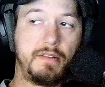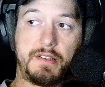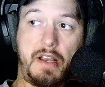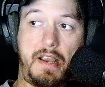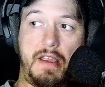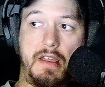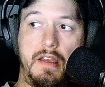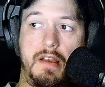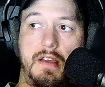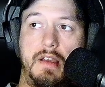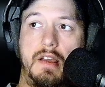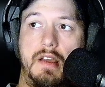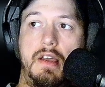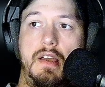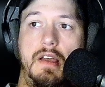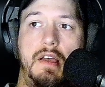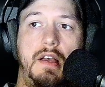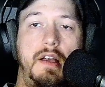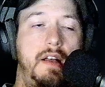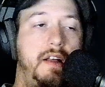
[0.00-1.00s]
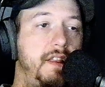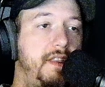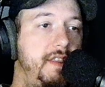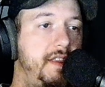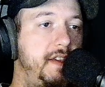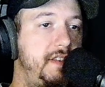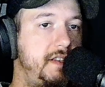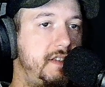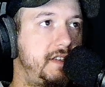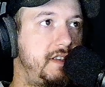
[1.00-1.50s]
Sorry.
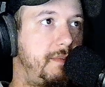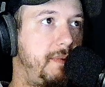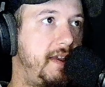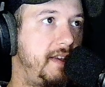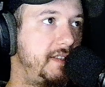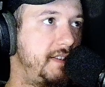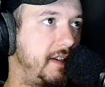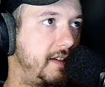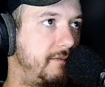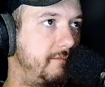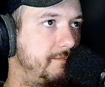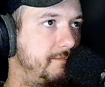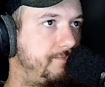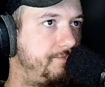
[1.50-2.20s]
This is amazing.